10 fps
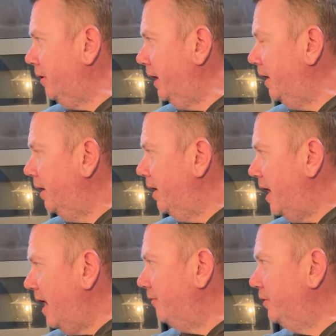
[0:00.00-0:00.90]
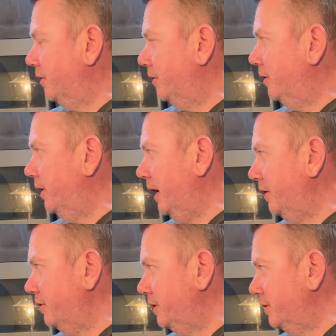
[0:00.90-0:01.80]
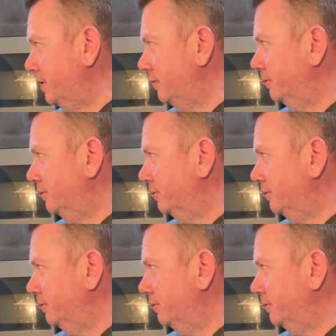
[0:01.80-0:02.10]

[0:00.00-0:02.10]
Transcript: right? After the Andersons?